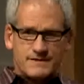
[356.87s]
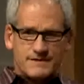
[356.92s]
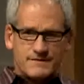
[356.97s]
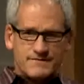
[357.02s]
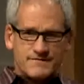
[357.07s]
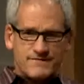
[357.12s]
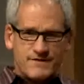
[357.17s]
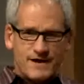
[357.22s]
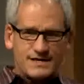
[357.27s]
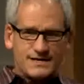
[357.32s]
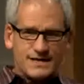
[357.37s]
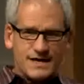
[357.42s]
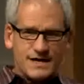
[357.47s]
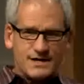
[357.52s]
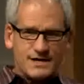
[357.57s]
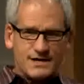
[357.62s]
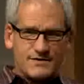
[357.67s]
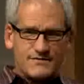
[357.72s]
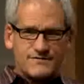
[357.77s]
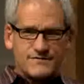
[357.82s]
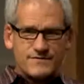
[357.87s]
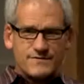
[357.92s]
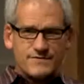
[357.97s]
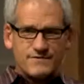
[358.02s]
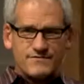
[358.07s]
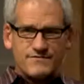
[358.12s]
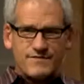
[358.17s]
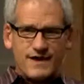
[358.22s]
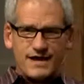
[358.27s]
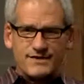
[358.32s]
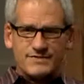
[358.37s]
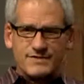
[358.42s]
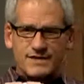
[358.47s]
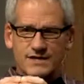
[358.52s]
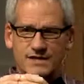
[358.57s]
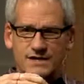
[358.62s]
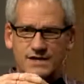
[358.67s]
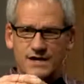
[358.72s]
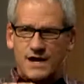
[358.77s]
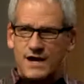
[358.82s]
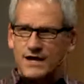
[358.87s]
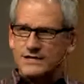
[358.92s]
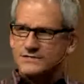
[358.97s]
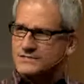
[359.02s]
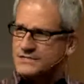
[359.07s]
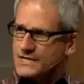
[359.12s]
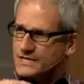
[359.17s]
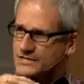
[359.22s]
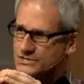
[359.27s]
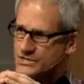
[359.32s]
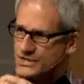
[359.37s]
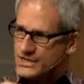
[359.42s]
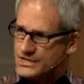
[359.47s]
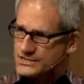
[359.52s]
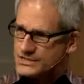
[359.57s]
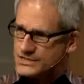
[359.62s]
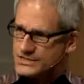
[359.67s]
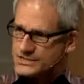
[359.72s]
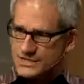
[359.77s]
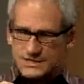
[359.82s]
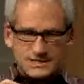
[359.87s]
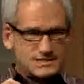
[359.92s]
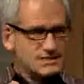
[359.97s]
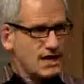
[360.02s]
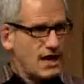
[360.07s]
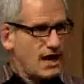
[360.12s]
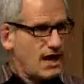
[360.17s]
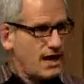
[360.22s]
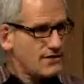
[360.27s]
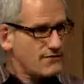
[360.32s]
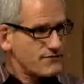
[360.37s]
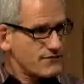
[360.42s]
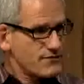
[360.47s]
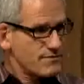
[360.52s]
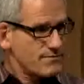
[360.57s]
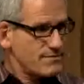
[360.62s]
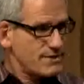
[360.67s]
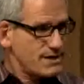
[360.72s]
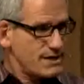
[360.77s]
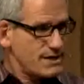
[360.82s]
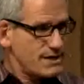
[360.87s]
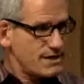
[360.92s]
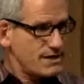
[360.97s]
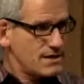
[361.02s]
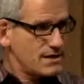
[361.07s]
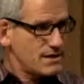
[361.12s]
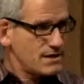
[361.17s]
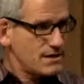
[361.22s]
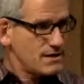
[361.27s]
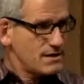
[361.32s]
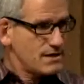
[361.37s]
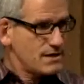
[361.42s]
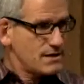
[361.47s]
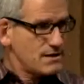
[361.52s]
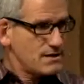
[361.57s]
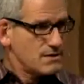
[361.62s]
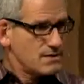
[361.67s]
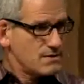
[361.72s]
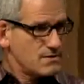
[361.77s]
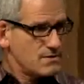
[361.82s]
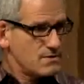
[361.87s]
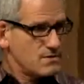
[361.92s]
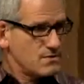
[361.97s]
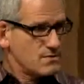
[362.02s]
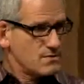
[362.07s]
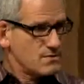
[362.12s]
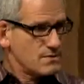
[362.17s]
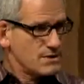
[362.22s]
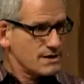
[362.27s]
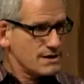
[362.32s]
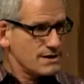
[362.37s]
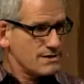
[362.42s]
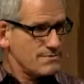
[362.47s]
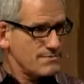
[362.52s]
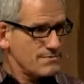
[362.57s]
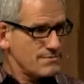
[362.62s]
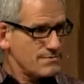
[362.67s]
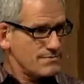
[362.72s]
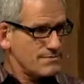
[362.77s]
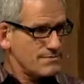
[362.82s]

find out if the fact that God sent Jesus to die for me really